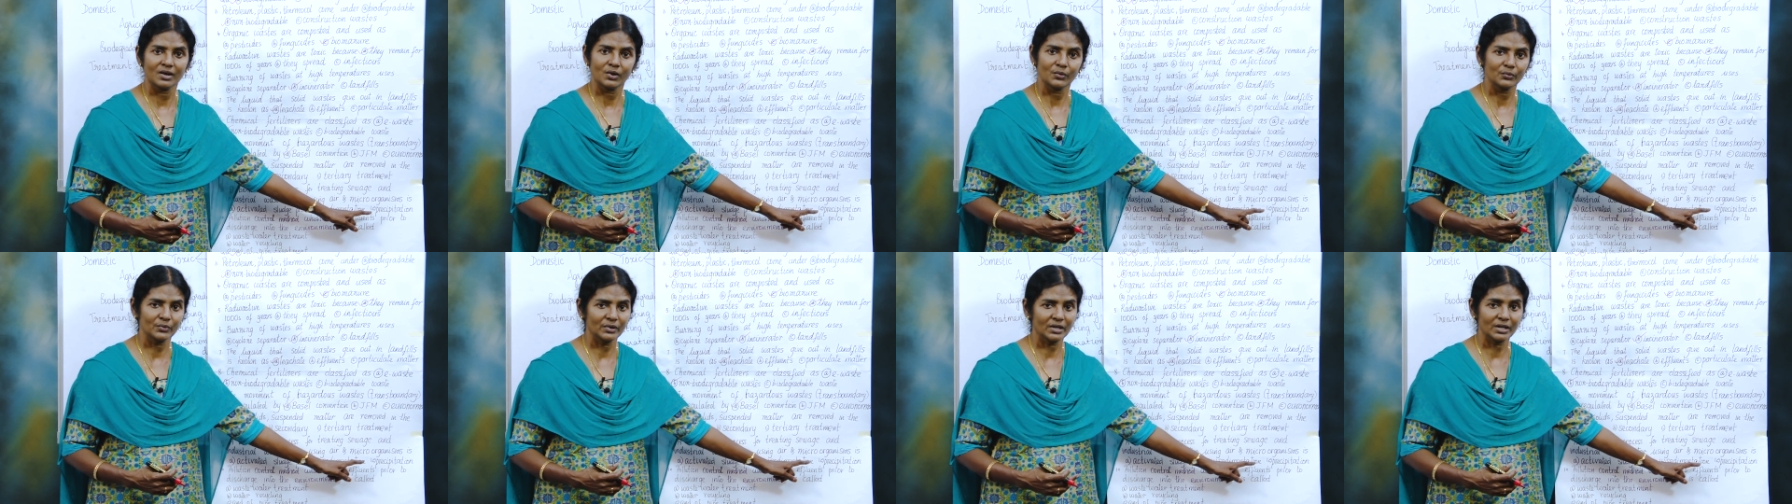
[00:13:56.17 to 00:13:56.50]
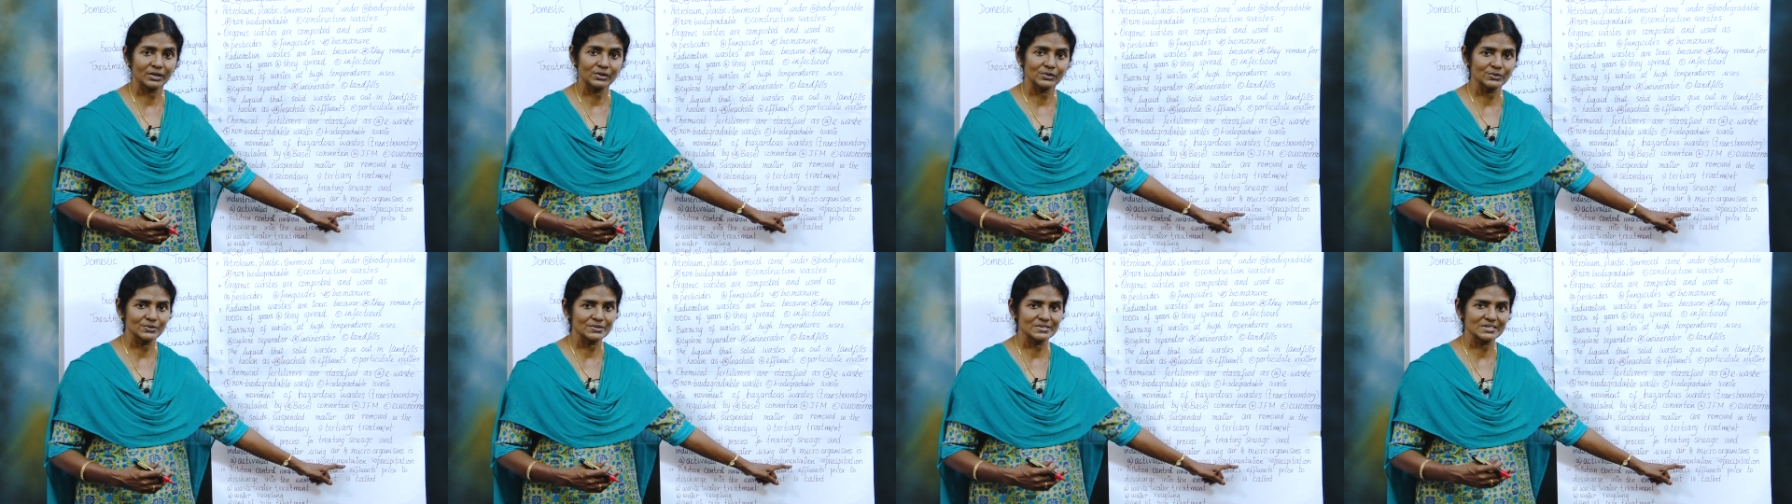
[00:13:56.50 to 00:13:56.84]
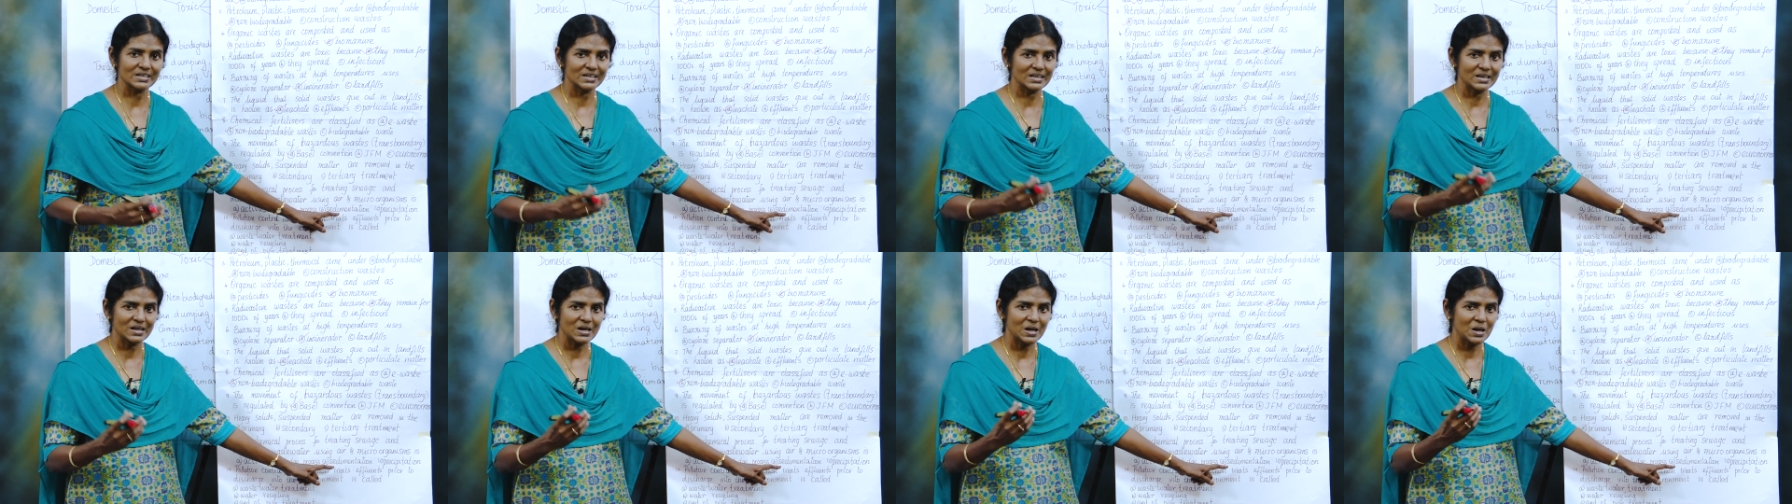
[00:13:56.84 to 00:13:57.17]
We are
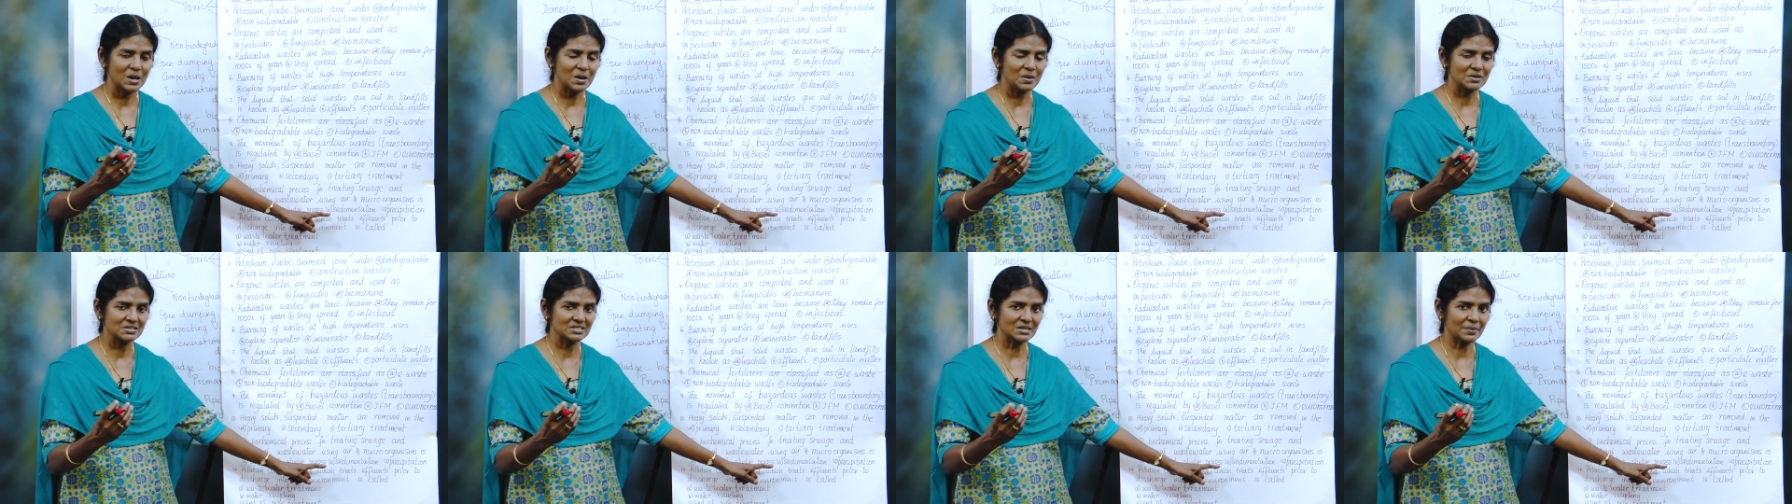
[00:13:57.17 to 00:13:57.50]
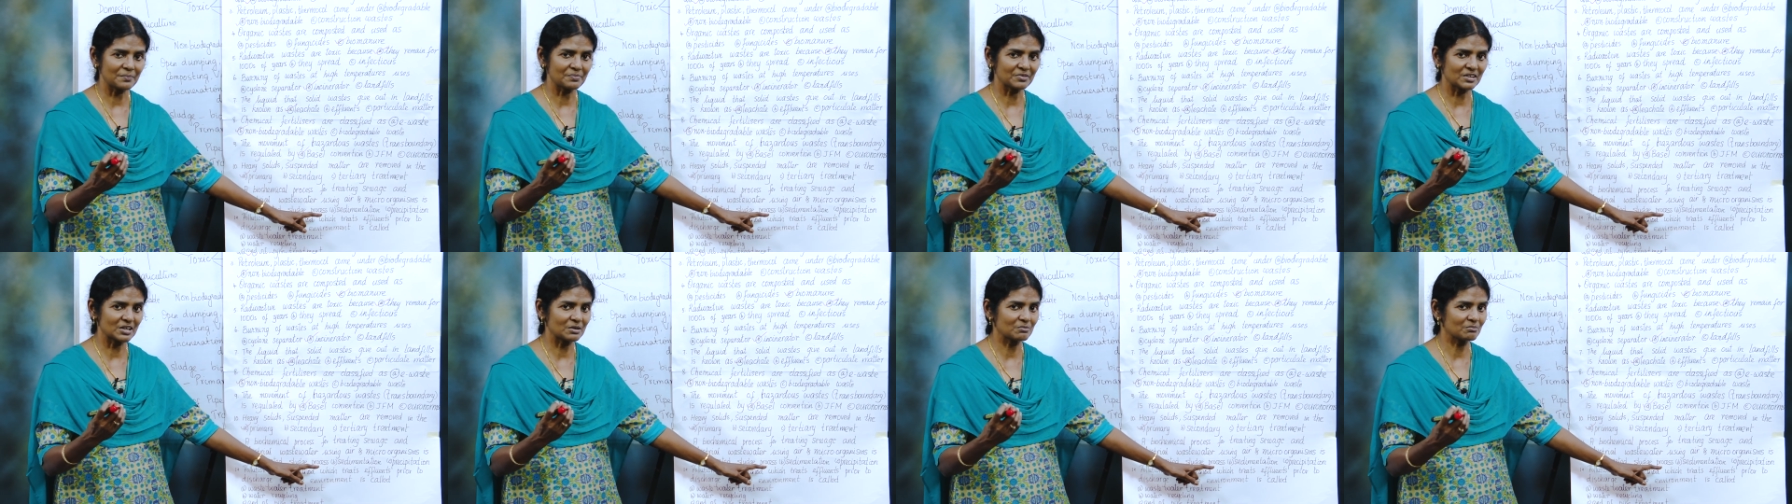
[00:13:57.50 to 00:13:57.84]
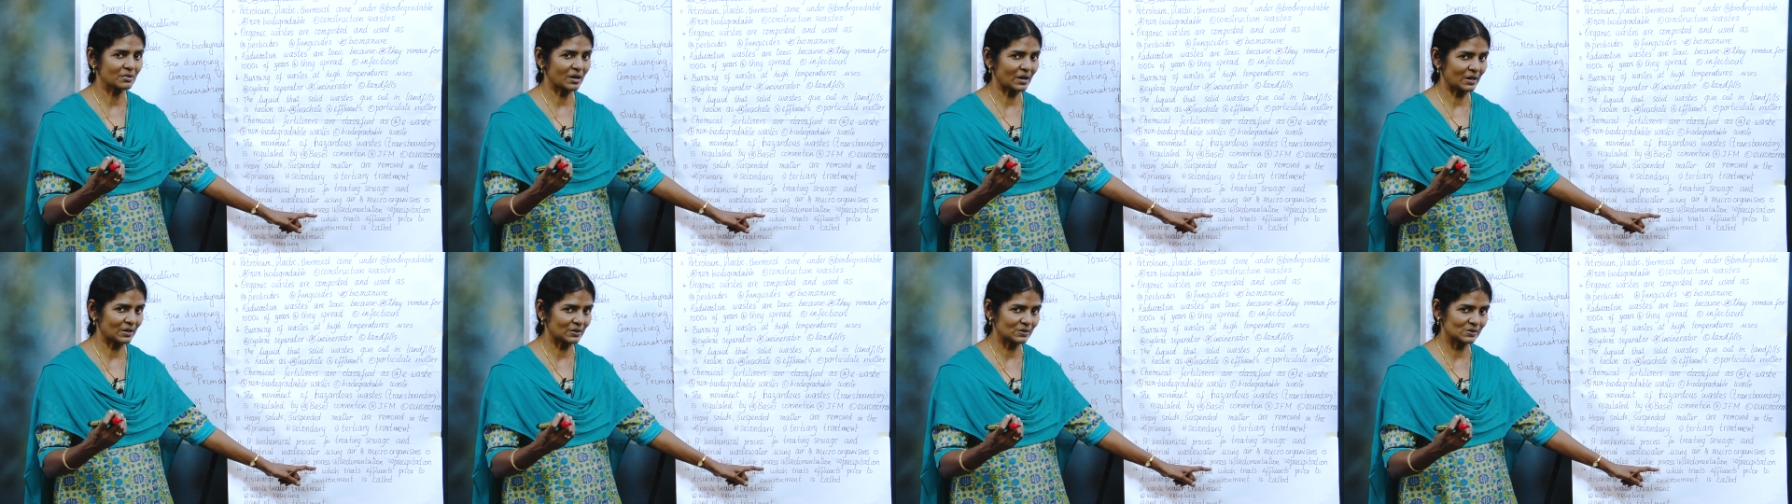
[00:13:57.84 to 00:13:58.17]
using something
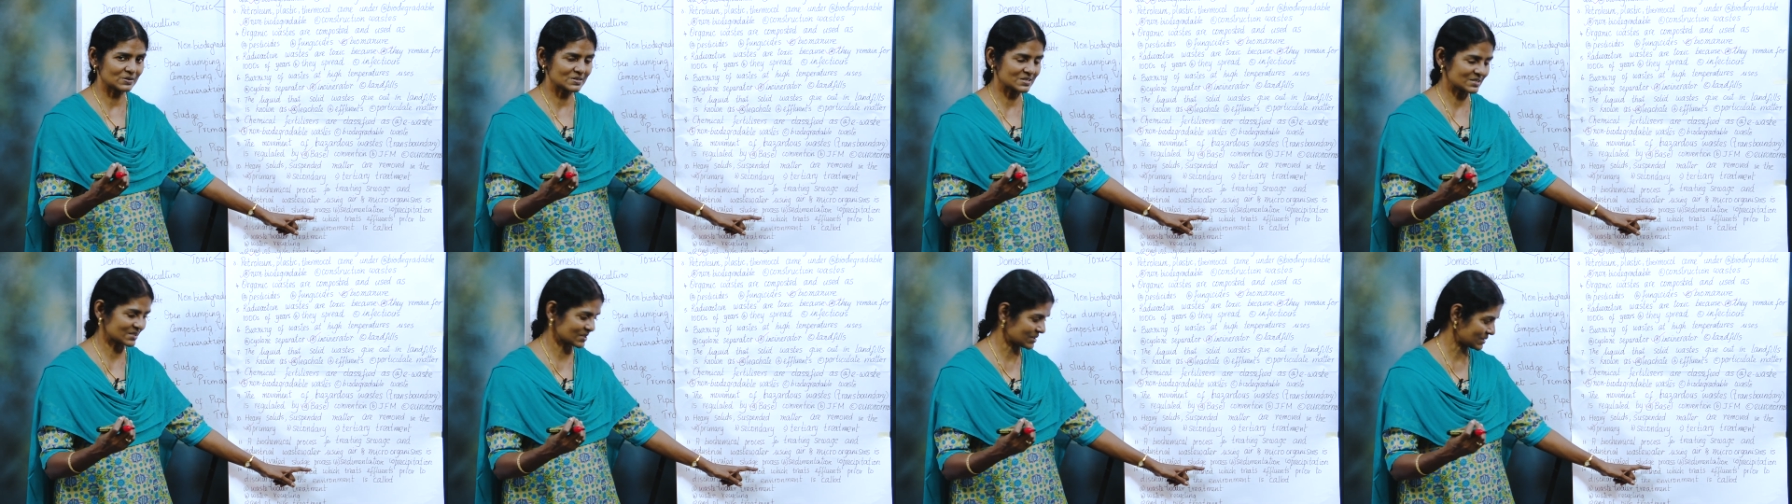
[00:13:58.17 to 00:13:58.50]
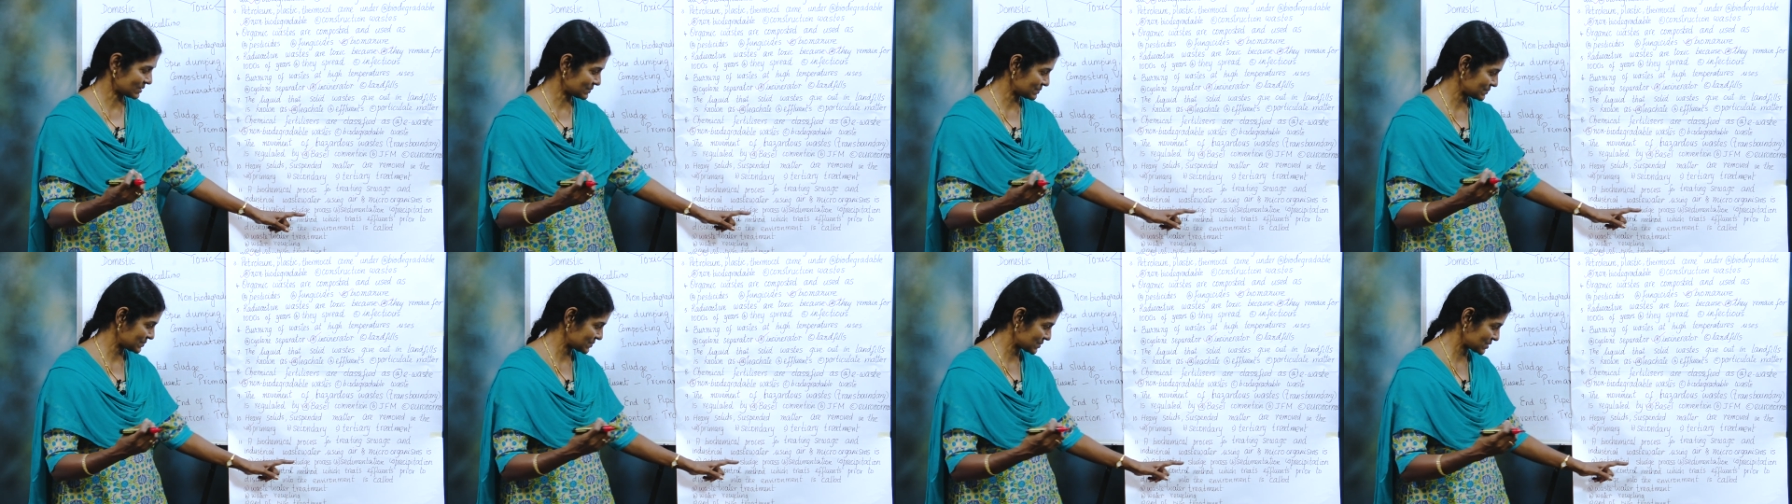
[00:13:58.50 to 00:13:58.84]
biological.